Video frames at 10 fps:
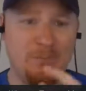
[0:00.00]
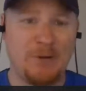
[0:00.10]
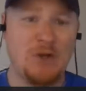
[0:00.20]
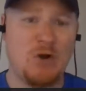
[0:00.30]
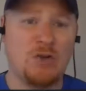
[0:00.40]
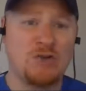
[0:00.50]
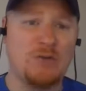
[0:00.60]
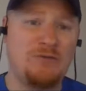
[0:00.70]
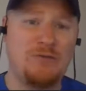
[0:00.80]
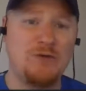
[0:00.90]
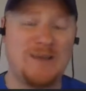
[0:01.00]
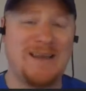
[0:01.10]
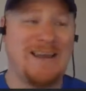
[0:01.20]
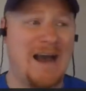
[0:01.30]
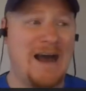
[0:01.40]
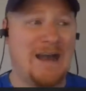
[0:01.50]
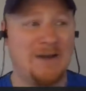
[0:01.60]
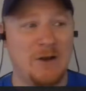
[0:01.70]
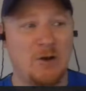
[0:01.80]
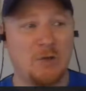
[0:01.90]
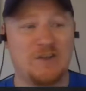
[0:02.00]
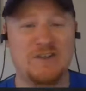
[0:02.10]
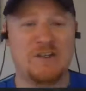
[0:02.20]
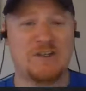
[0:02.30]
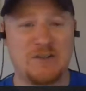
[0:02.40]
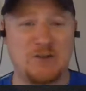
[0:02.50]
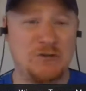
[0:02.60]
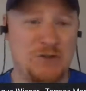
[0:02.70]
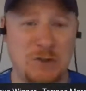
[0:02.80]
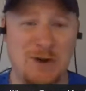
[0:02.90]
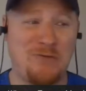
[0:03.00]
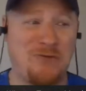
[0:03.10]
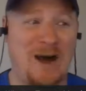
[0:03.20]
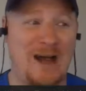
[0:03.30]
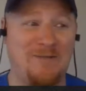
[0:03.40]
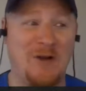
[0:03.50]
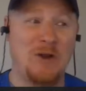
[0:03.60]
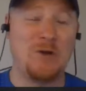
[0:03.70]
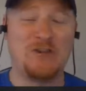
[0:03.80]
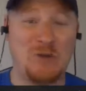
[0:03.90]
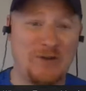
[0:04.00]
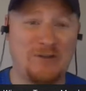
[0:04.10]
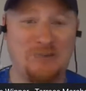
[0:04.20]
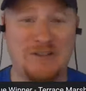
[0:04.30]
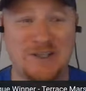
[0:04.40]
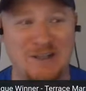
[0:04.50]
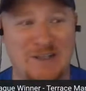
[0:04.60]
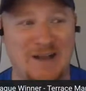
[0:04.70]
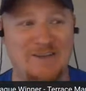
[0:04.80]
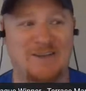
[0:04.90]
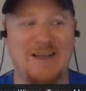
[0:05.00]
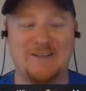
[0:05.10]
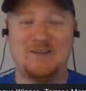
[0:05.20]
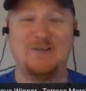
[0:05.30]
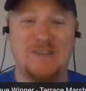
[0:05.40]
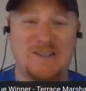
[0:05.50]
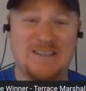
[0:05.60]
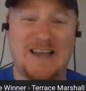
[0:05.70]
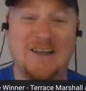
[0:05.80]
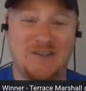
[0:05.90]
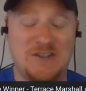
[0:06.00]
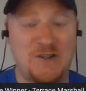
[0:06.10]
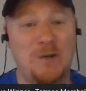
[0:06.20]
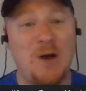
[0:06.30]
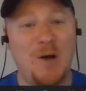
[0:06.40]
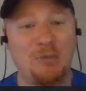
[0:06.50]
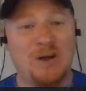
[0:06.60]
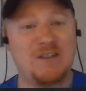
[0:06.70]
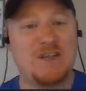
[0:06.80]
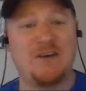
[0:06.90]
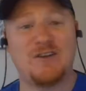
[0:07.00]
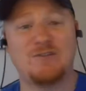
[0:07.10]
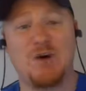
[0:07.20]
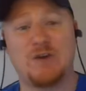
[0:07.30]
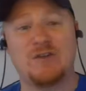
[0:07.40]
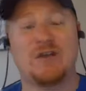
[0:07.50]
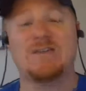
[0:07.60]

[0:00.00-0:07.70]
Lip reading: But you're also infusing a guy who is 6'2", 205, who had 23 touchdowns the last 2 seasons at LSU, plus Terrace Marshall,